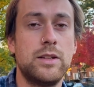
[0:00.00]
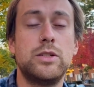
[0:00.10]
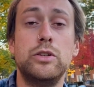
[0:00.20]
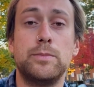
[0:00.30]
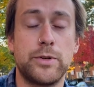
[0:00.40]

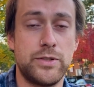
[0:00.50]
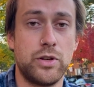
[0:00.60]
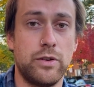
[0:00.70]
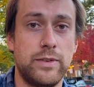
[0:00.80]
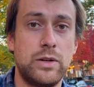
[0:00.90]
to
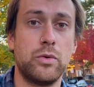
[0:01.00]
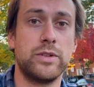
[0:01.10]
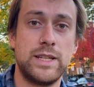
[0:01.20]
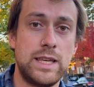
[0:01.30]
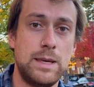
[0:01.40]
preserve it or
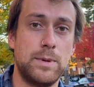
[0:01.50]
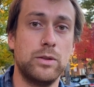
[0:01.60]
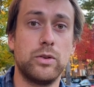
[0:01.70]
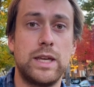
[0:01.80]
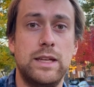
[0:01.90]
to keep it
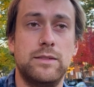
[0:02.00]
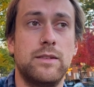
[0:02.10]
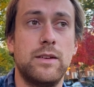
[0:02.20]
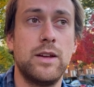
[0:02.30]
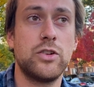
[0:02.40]

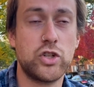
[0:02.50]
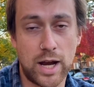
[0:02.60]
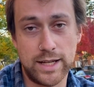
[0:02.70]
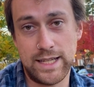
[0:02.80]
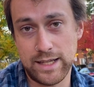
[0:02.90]
looking
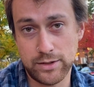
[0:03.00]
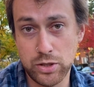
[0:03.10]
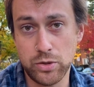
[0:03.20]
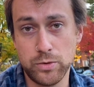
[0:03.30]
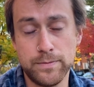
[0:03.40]
shiny and
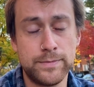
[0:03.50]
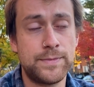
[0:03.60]
new,